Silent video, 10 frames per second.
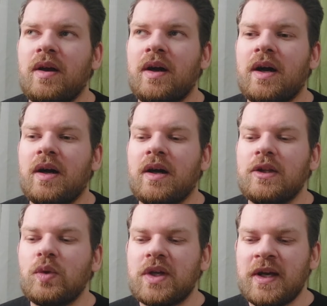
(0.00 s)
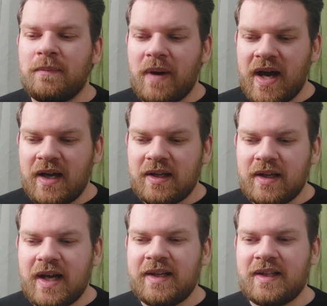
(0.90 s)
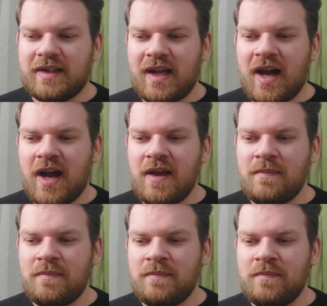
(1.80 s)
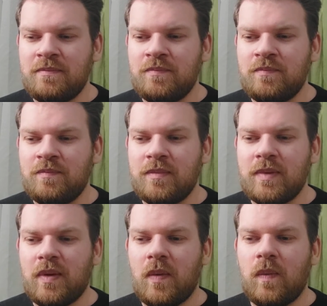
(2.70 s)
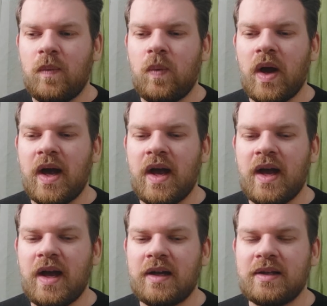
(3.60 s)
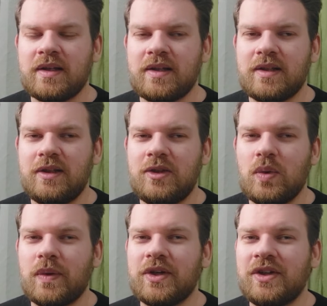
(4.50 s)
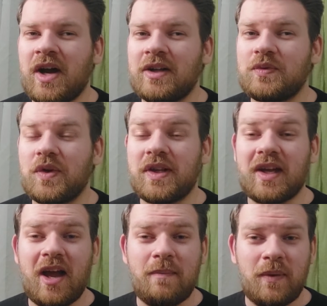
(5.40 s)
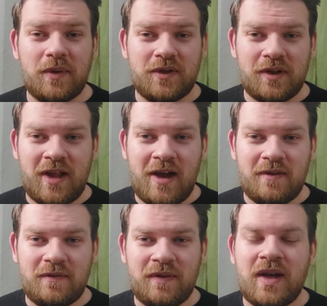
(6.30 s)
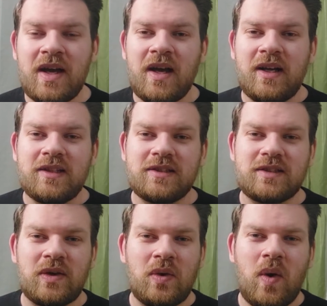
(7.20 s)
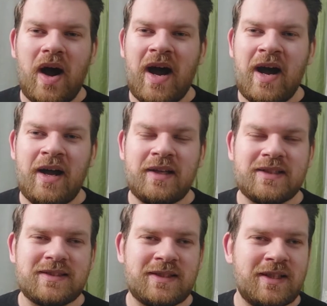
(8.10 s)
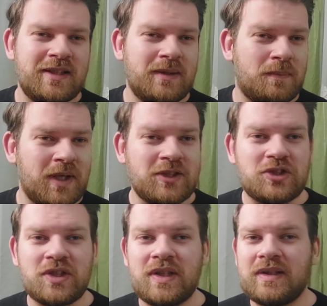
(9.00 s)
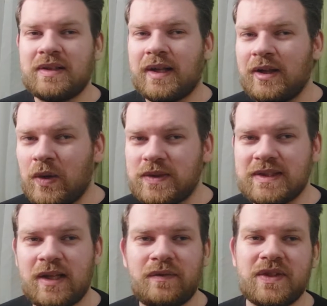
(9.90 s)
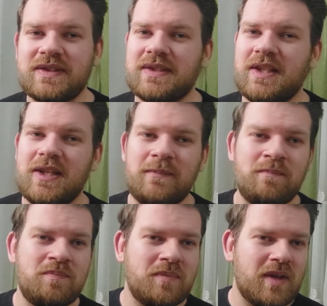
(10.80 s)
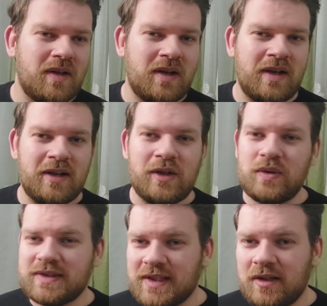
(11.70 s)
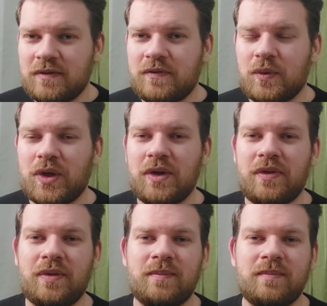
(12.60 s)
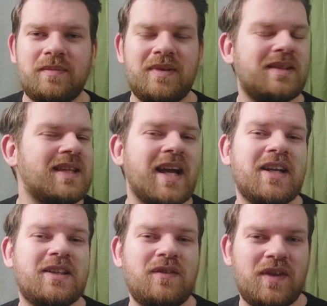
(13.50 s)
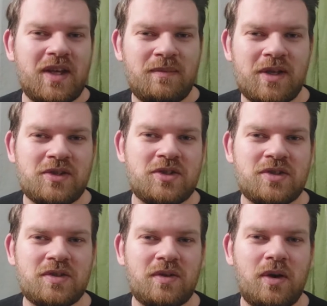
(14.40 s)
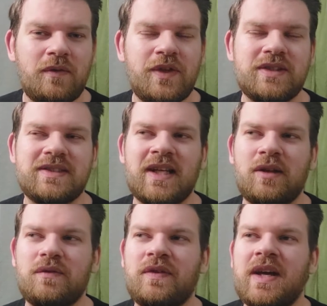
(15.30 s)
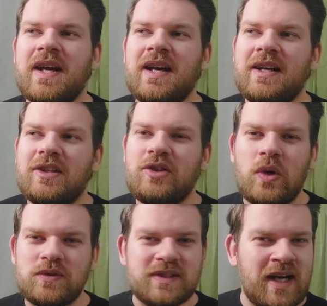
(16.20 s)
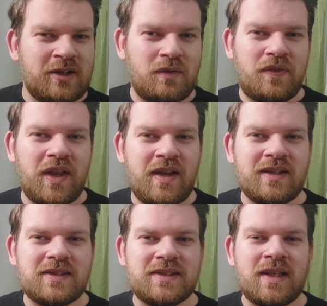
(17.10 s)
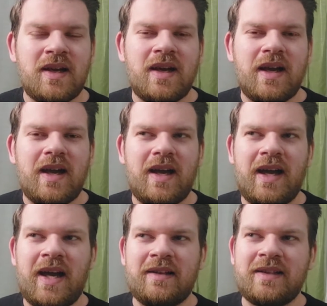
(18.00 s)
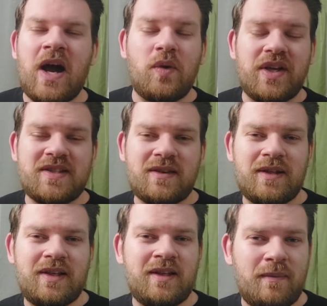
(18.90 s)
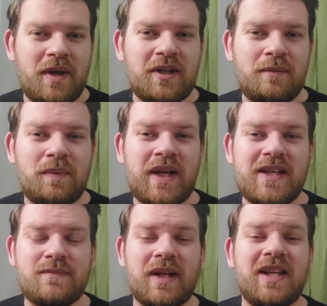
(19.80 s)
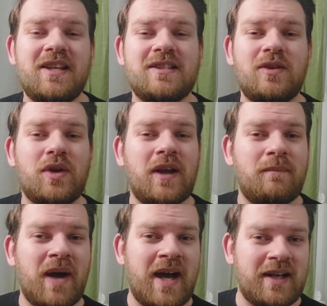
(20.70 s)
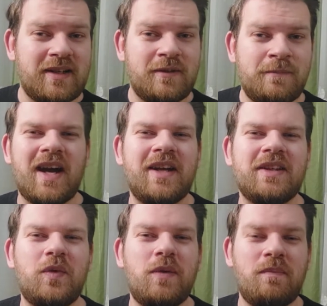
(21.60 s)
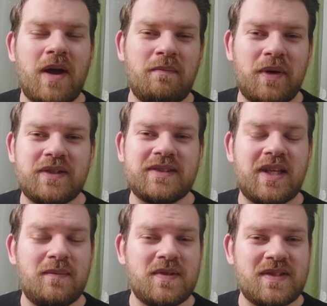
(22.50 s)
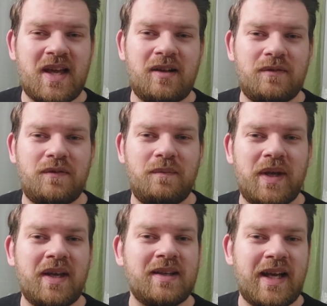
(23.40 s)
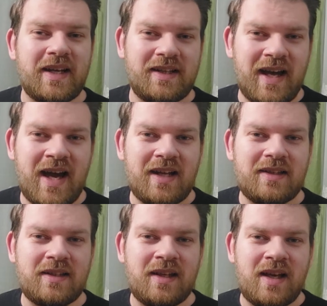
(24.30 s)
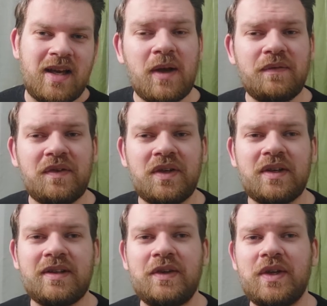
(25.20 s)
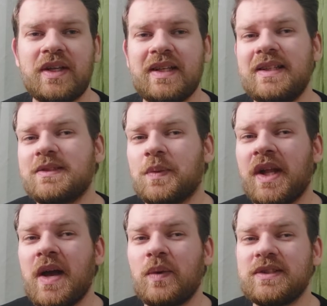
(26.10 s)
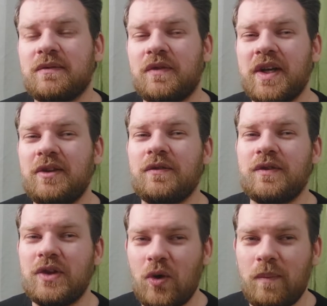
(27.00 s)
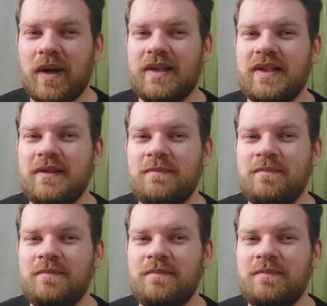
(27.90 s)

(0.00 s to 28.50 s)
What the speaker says: looking back at a time when you were not really happy with your life. So I see depression, low self-esteem, low self-worth, negative image of yourself, those kind of things. And now he's in a better place, but he's looking back, he kind of remembers himself being like that. My favorite lyric is, when I was afraid of nobody,